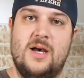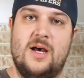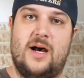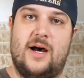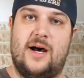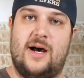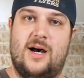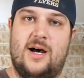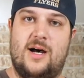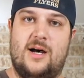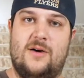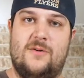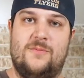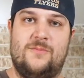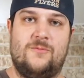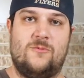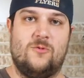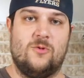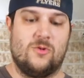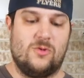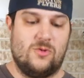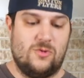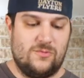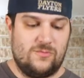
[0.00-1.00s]

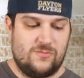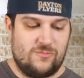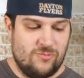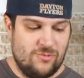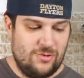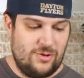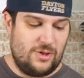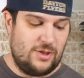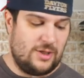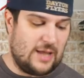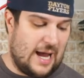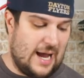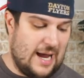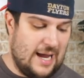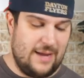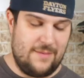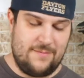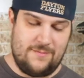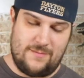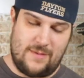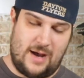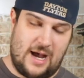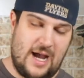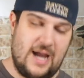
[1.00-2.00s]
We're really,
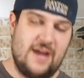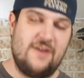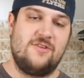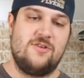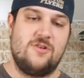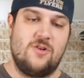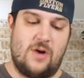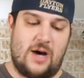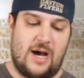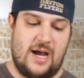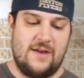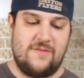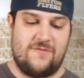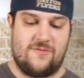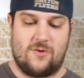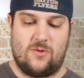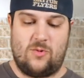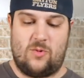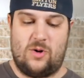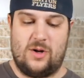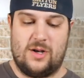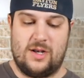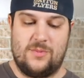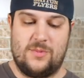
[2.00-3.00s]
I know I for
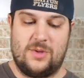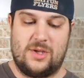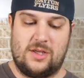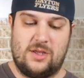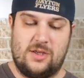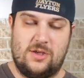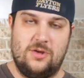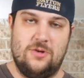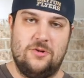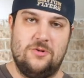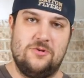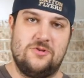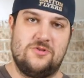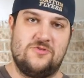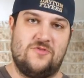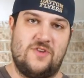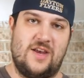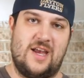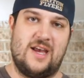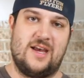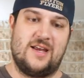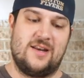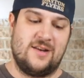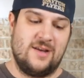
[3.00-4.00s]
one am a huge
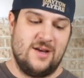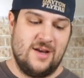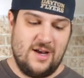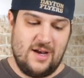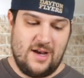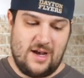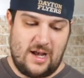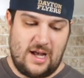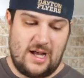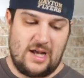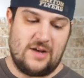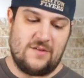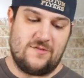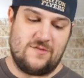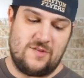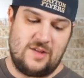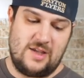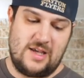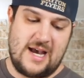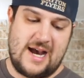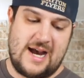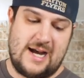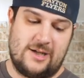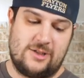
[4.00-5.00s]
fan of
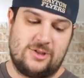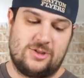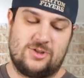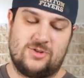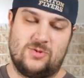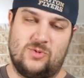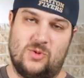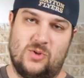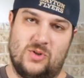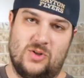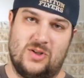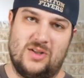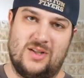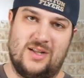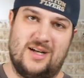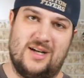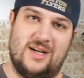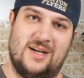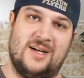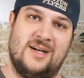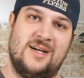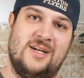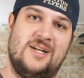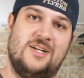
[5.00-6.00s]
the
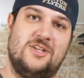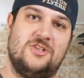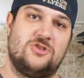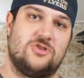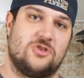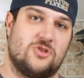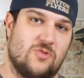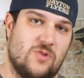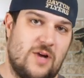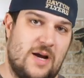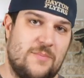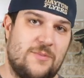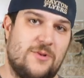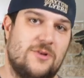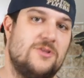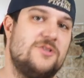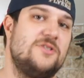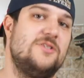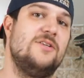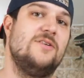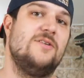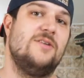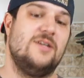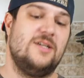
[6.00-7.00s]
actual Tremor
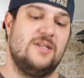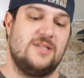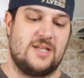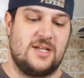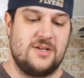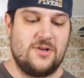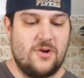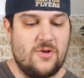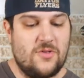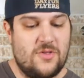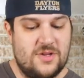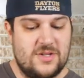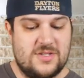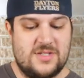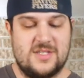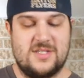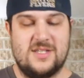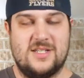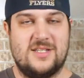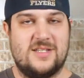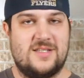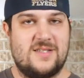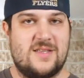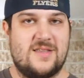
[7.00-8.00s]
series. I know this
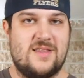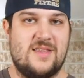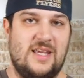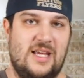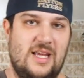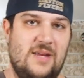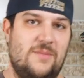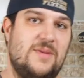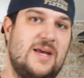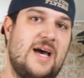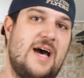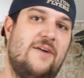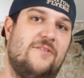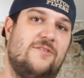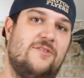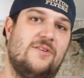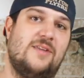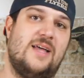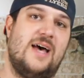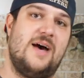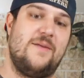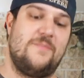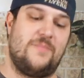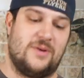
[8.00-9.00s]
isn't themed after
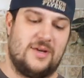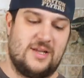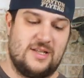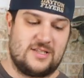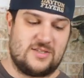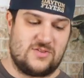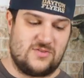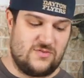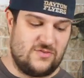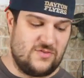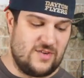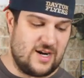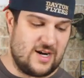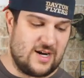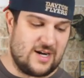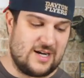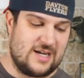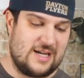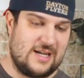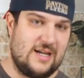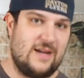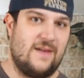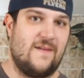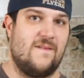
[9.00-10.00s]
that, but it's
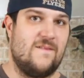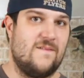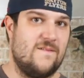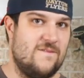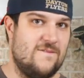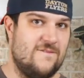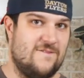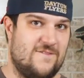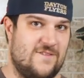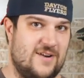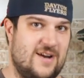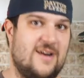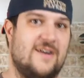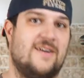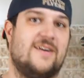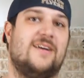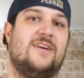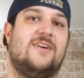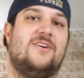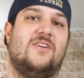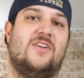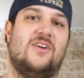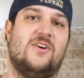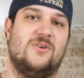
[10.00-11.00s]
very, very
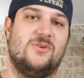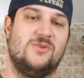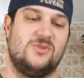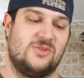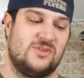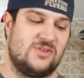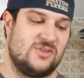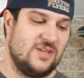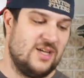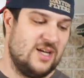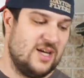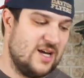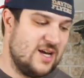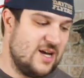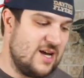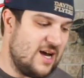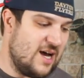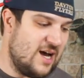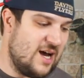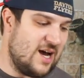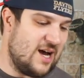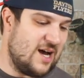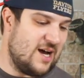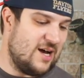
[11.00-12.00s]
close.
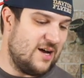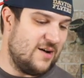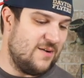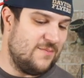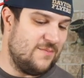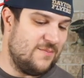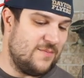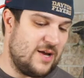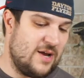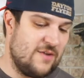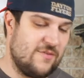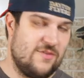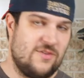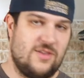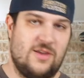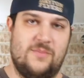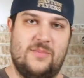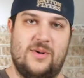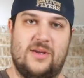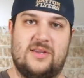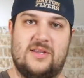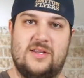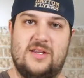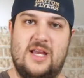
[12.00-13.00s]
Everything
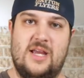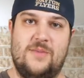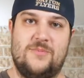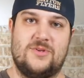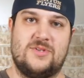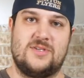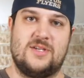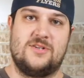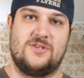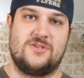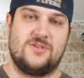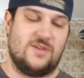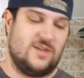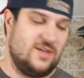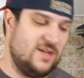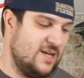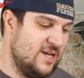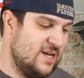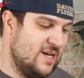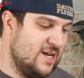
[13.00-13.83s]
but the name, essentially.